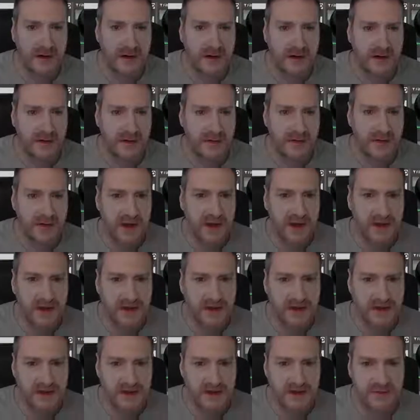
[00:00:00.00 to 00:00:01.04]
Again, I'm
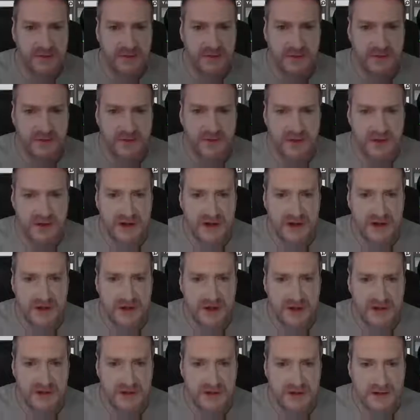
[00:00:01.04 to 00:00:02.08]
going to move in
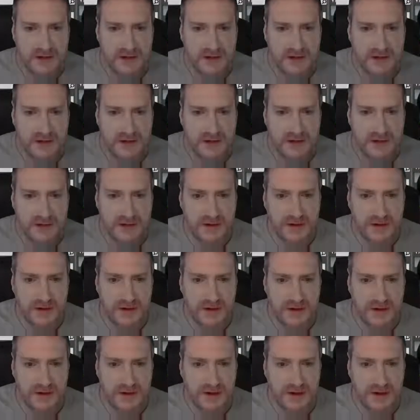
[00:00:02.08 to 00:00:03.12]
here
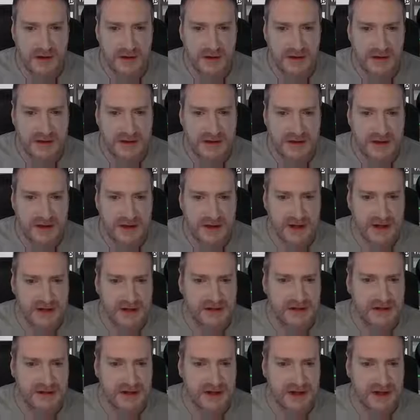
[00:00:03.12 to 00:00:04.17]
so I
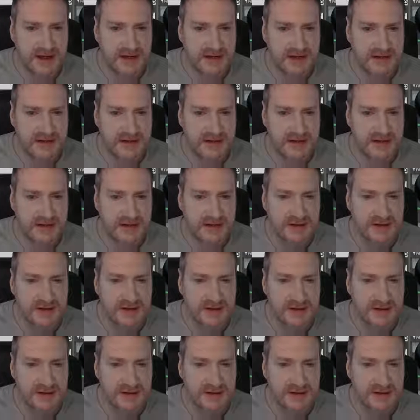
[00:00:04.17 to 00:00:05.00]
can select